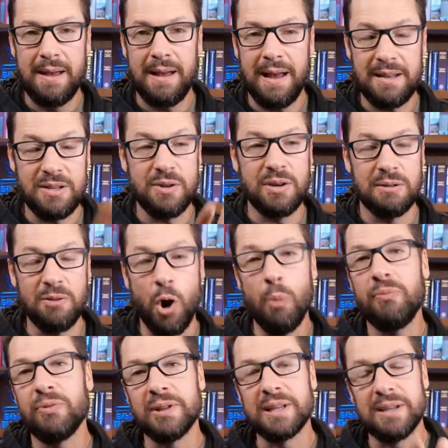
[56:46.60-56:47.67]
And you can
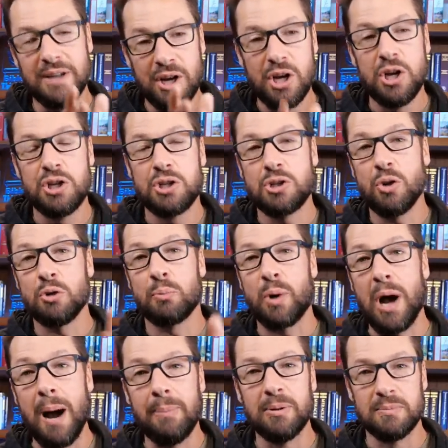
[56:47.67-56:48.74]
hopefully show the
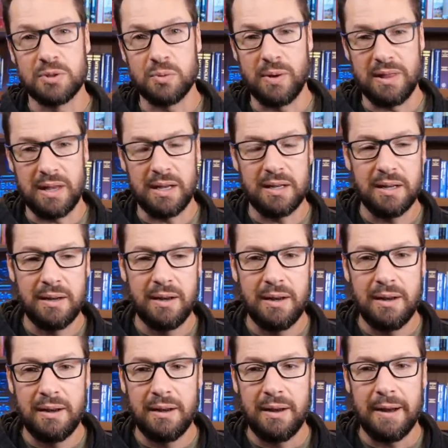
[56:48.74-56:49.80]
problems with it.
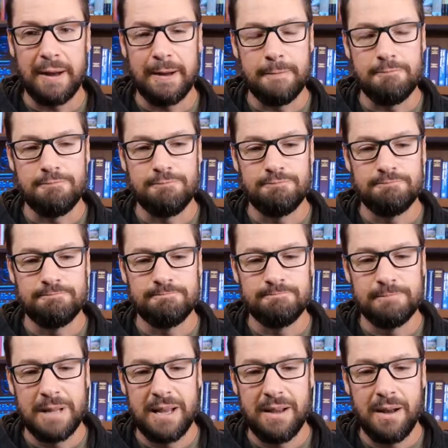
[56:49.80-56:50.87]
Um,
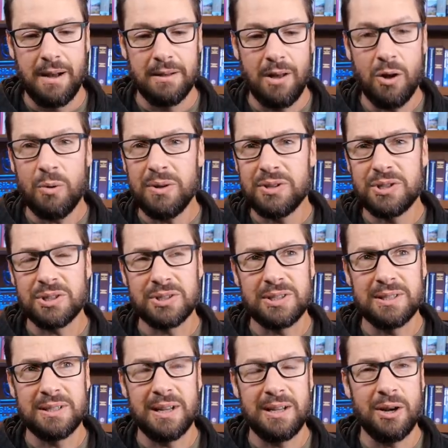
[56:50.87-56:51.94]
along with just
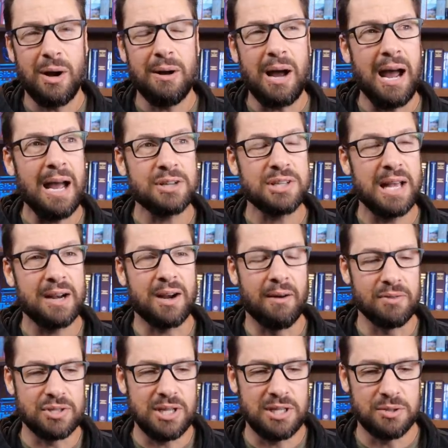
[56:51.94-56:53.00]
you know I, I, actually had a
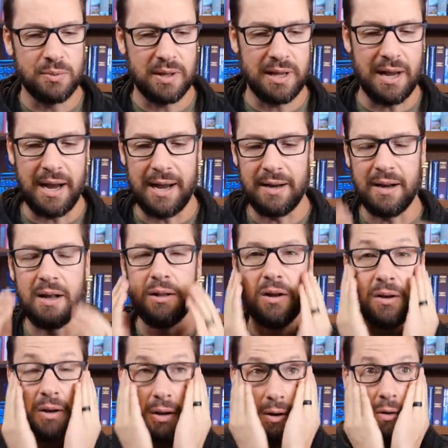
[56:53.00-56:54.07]
conversation with a guy not
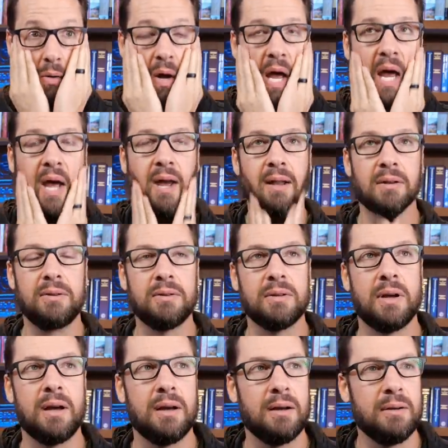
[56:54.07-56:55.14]
long ago and
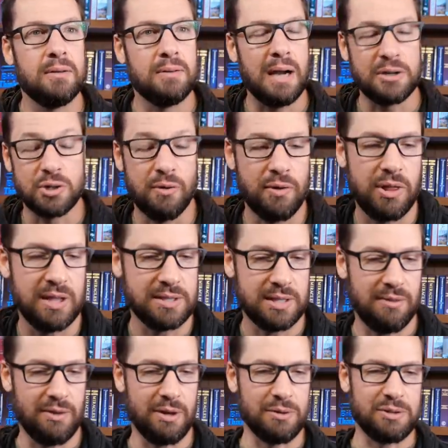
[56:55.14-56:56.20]
uh, actually over
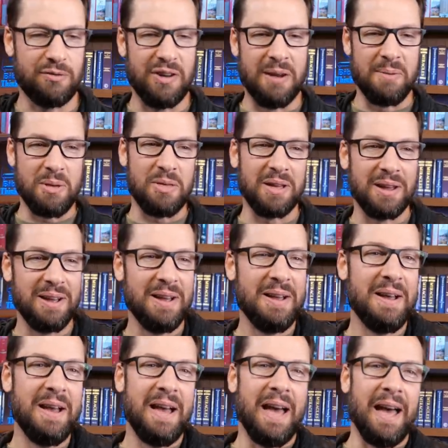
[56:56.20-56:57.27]
thanksgiving it was a family thing
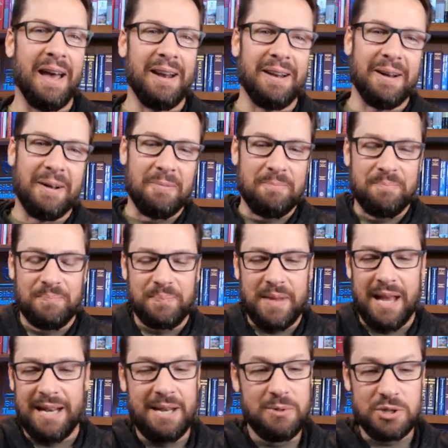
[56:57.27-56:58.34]
and um
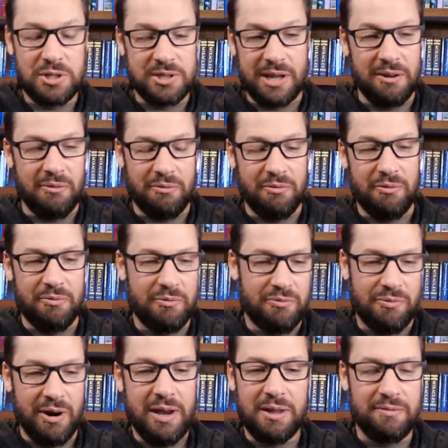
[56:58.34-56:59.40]
and he was just like a
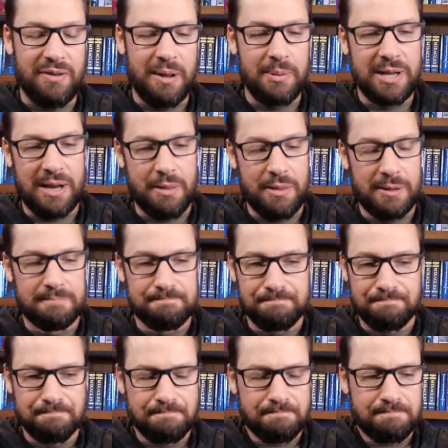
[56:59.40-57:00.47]
friend of the family kind of thing
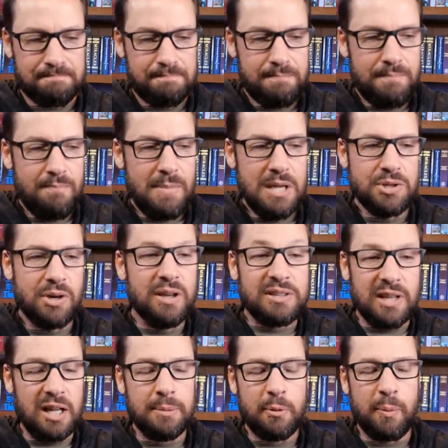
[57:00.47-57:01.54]
started
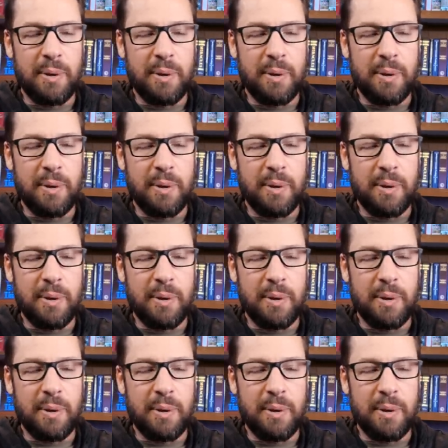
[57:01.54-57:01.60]
telling me